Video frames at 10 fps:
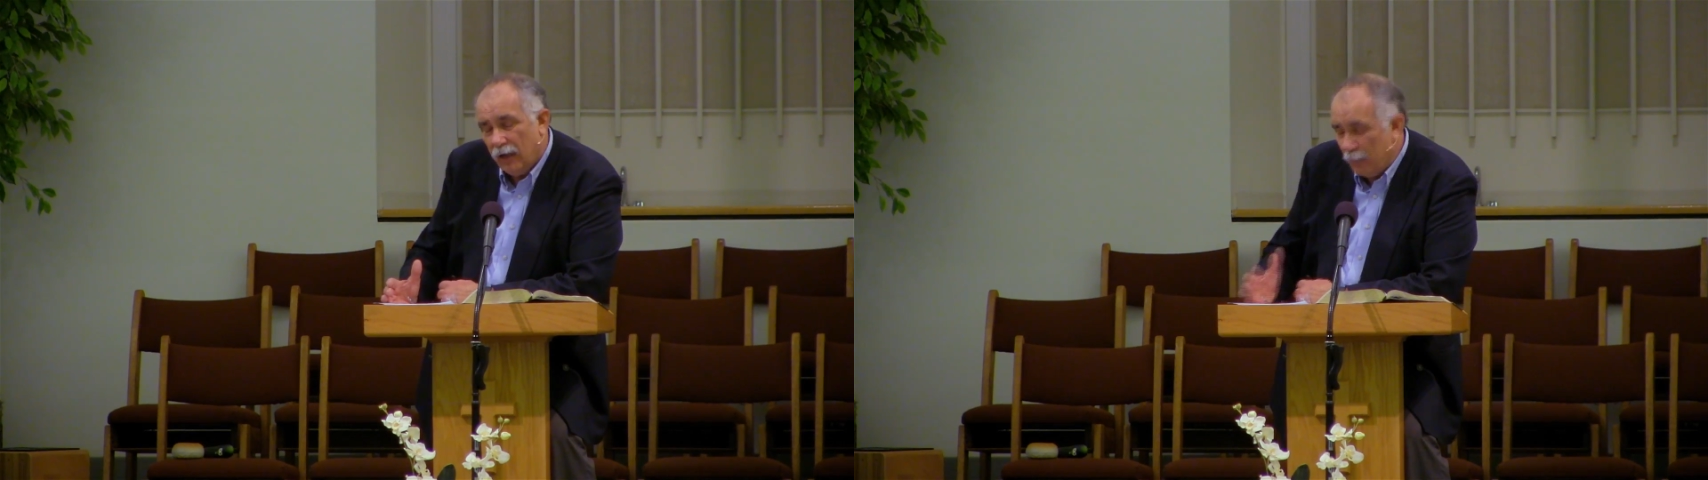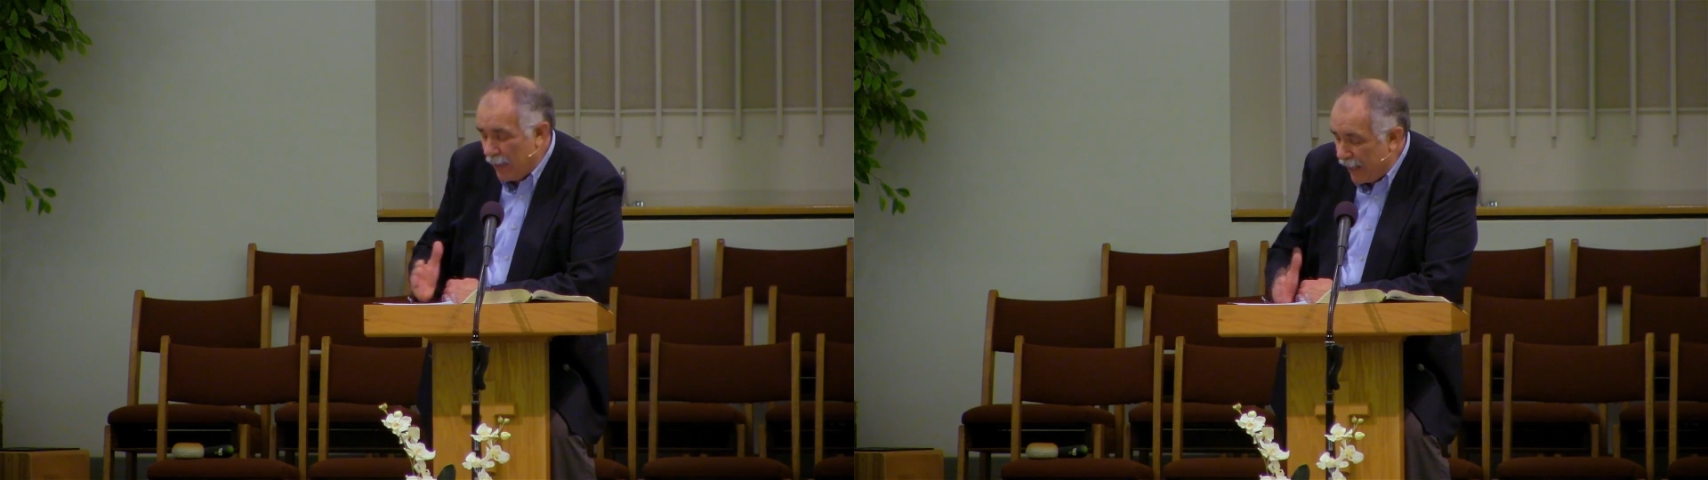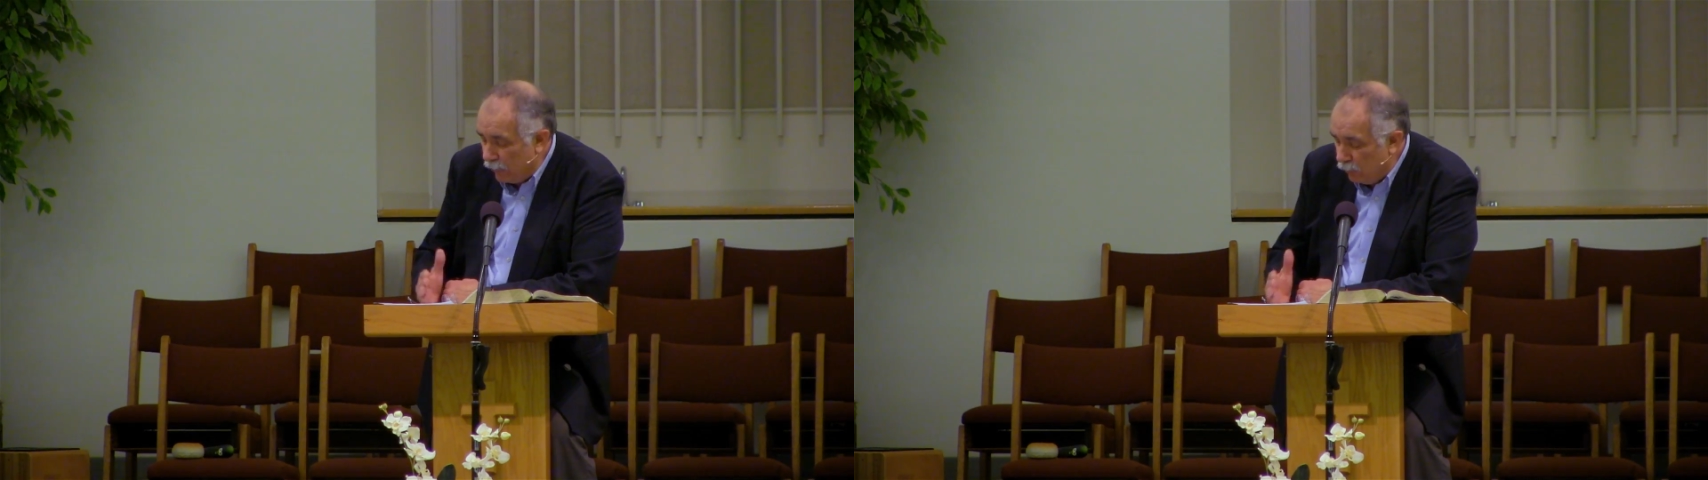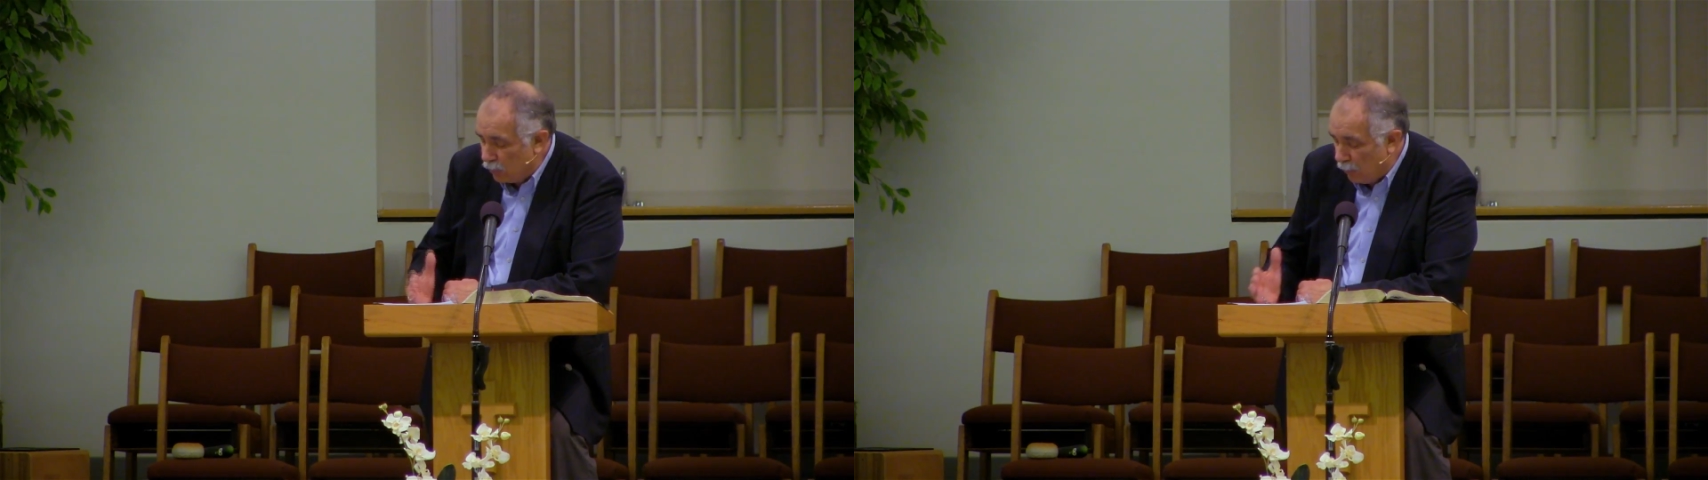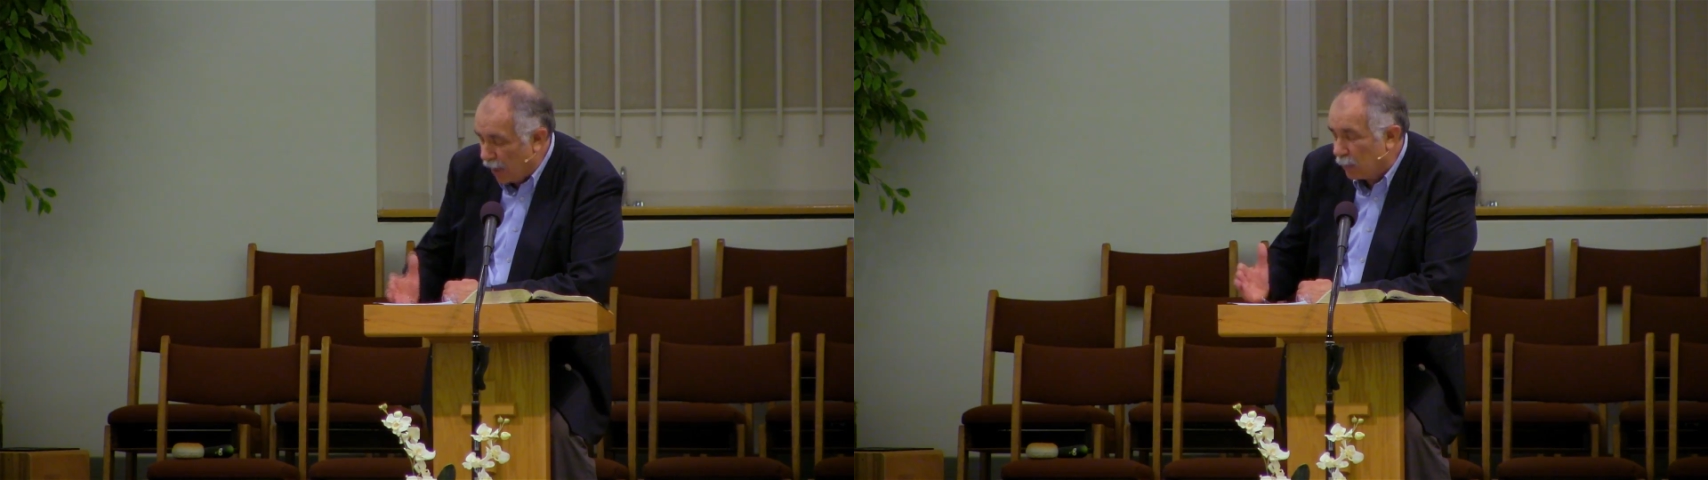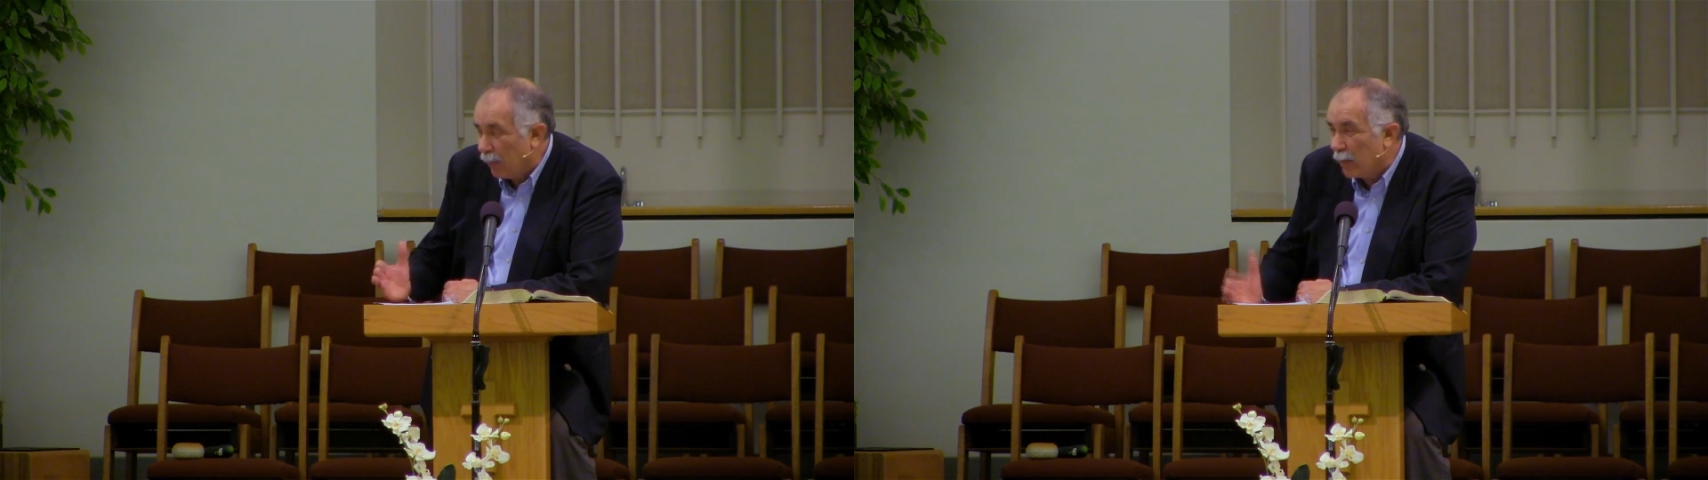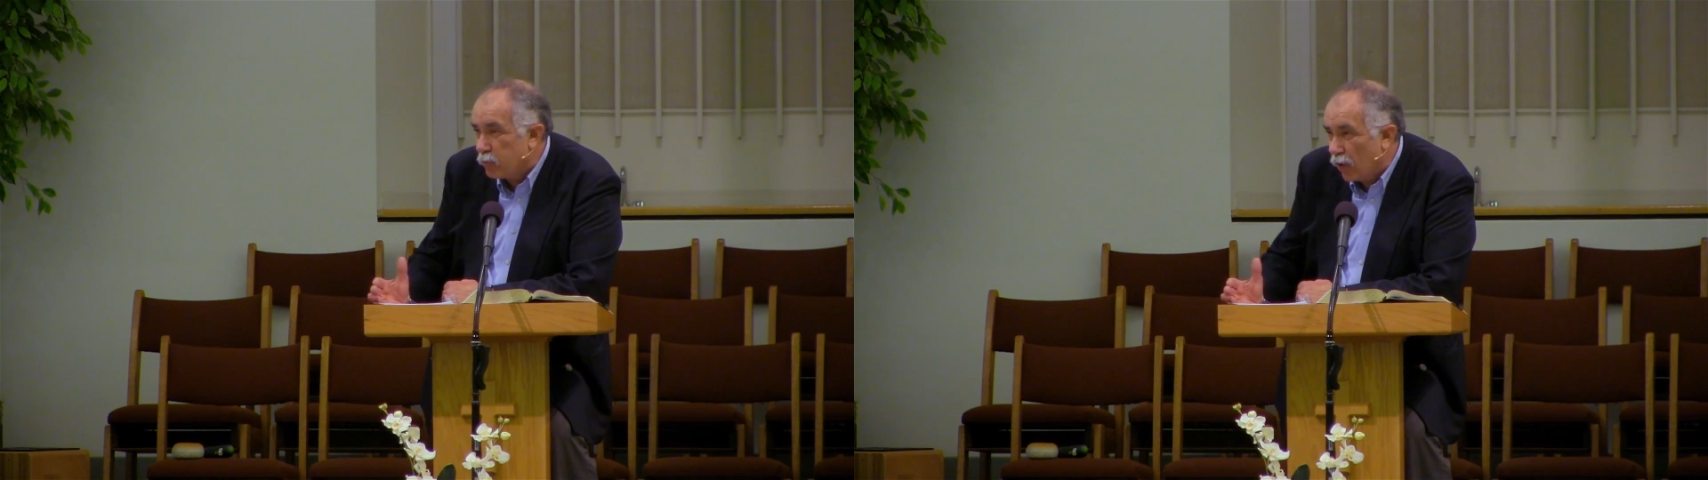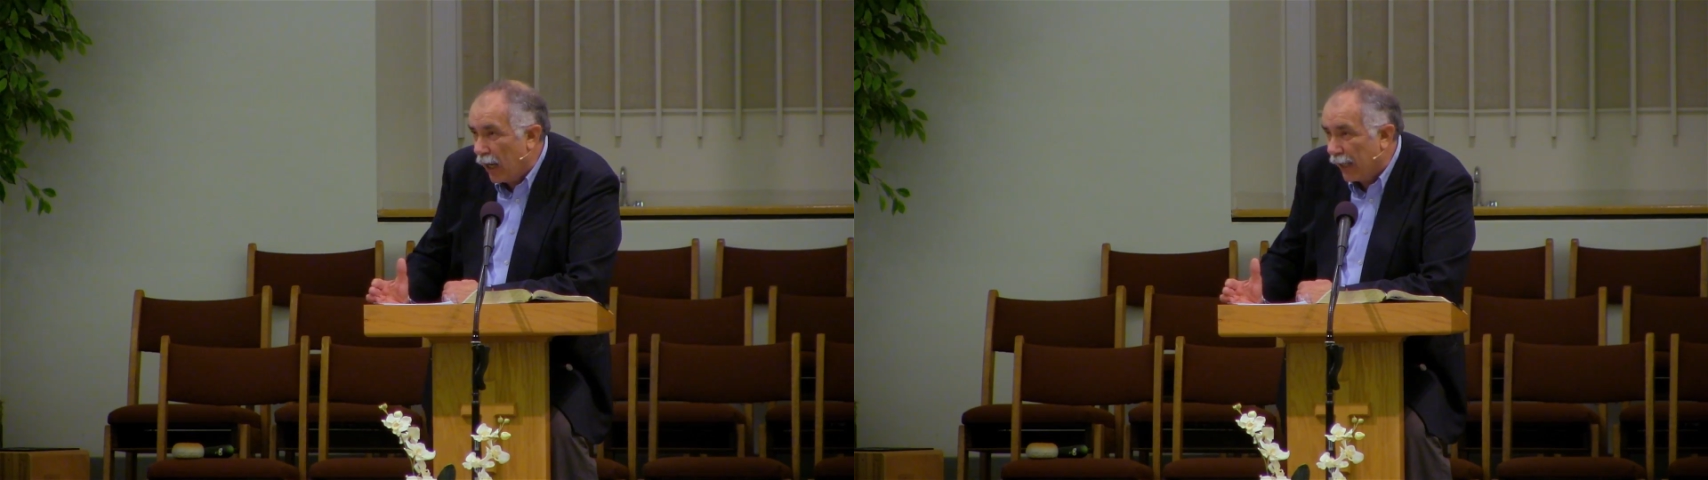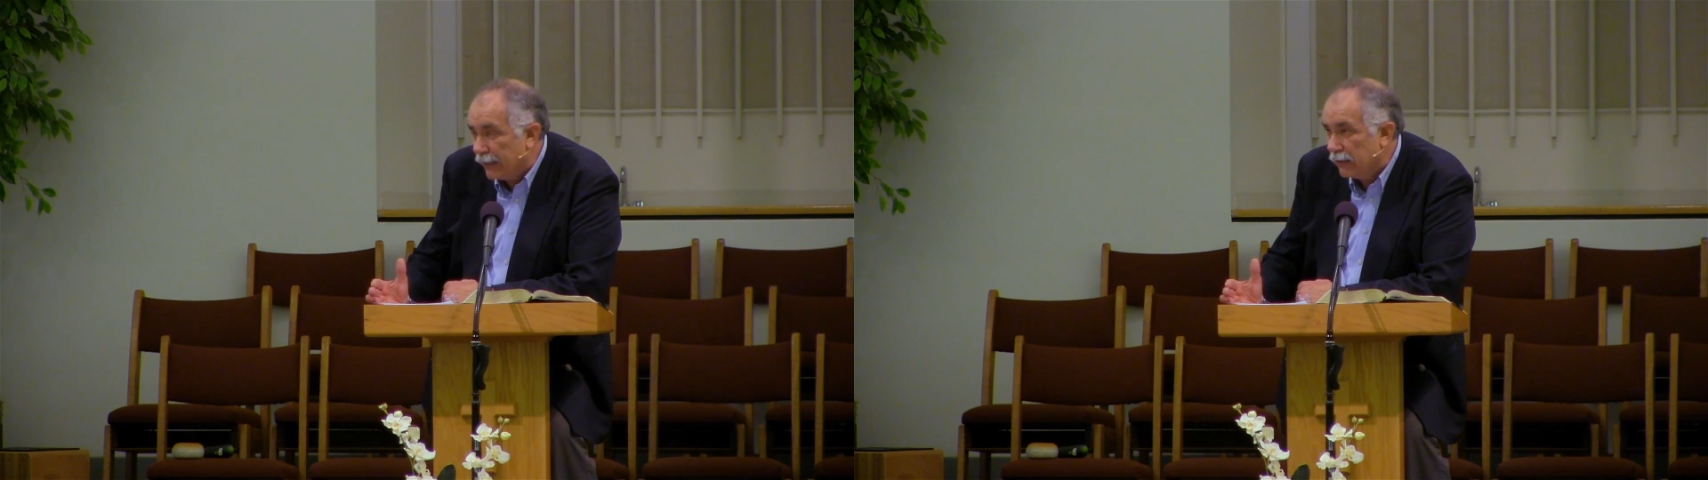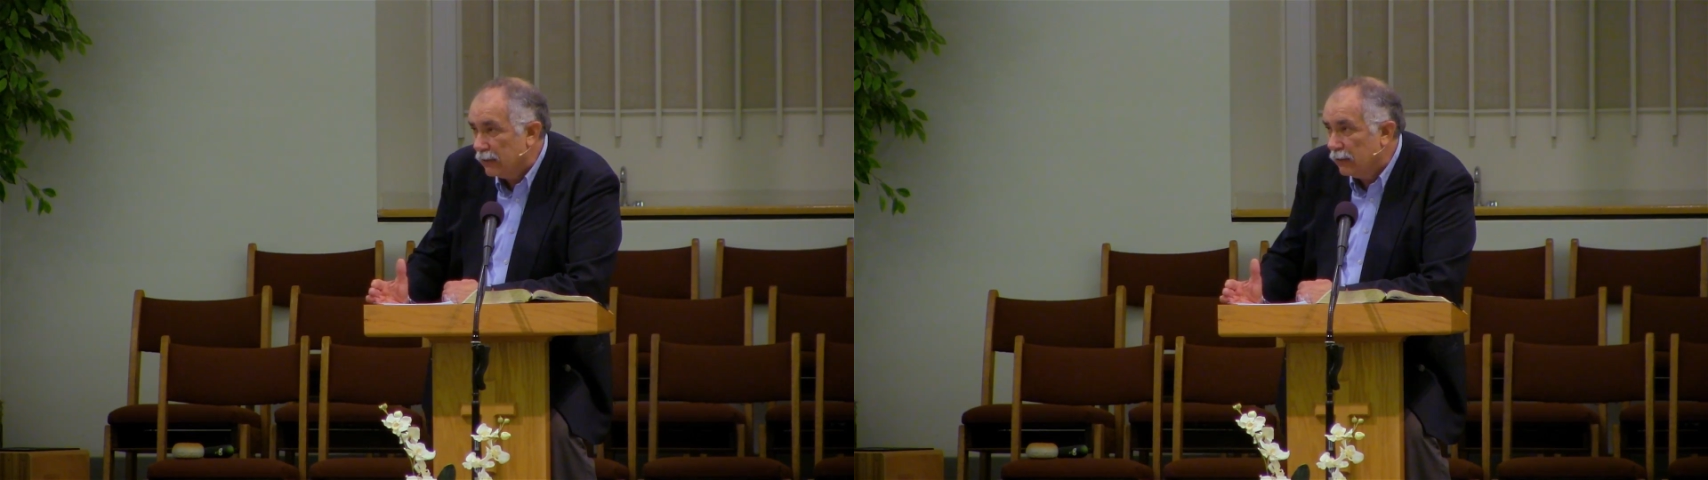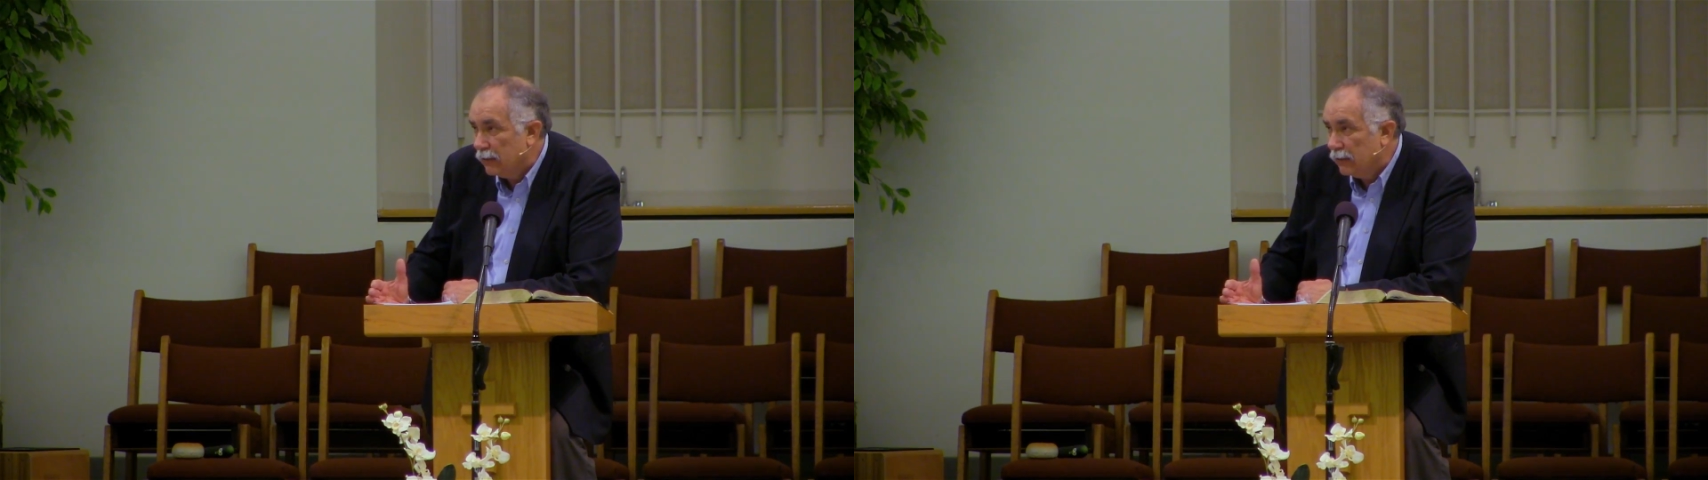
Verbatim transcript: a man who is marked by pride.